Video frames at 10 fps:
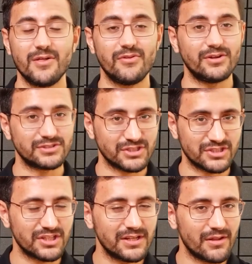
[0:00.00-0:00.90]
There is
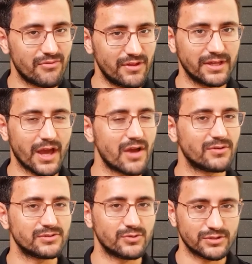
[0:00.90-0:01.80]
still a thing I
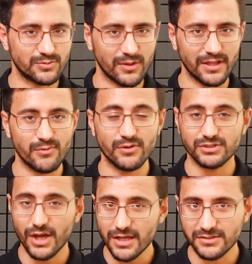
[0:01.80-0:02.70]
want to explain. The
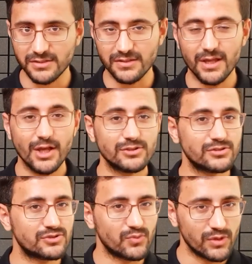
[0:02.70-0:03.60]
title.
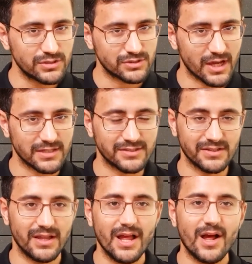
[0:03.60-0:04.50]
Such a weird title.
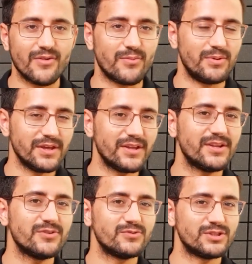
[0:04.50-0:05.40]
At the
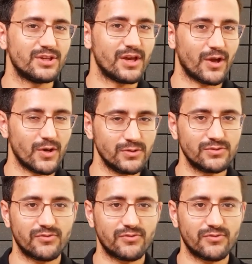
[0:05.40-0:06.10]
beginning we see a quote